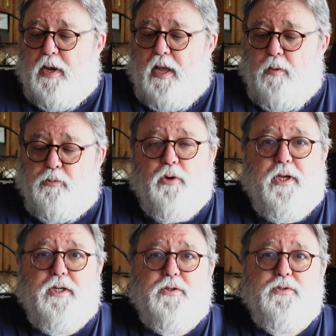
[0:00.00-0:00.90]
I
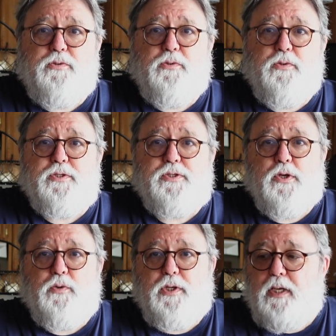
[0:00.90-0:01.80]
upgraded to the
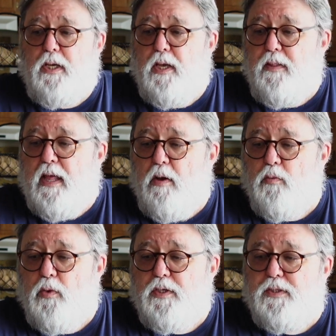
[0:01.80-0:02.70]
Sony, and that
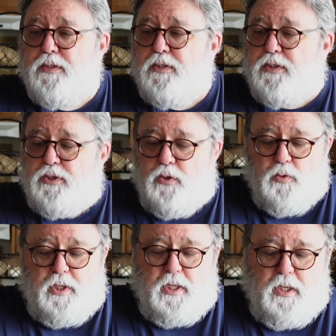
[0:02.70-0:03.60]
was the
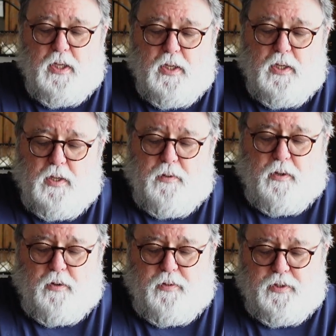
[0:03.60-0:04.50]
Sony,
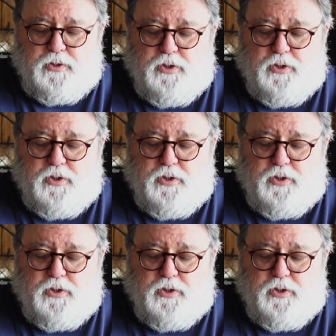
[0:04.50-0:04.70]
or the